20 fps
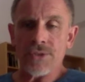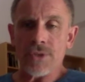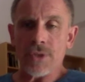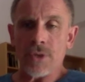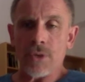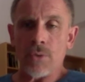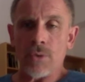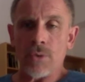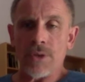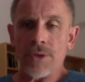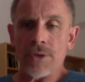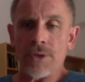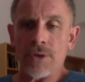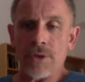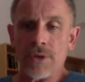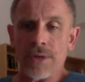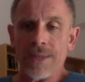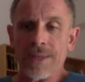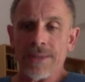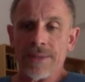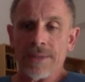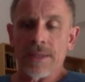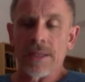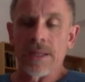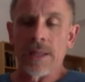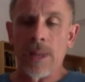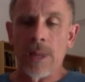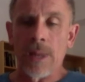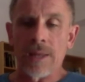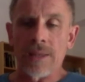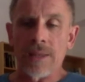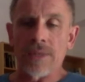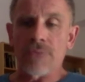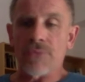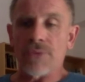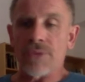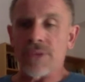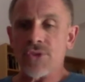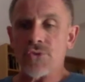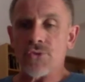So and
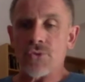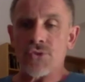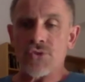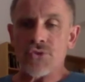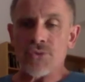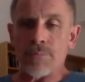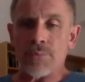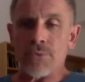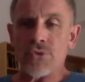different estrogen,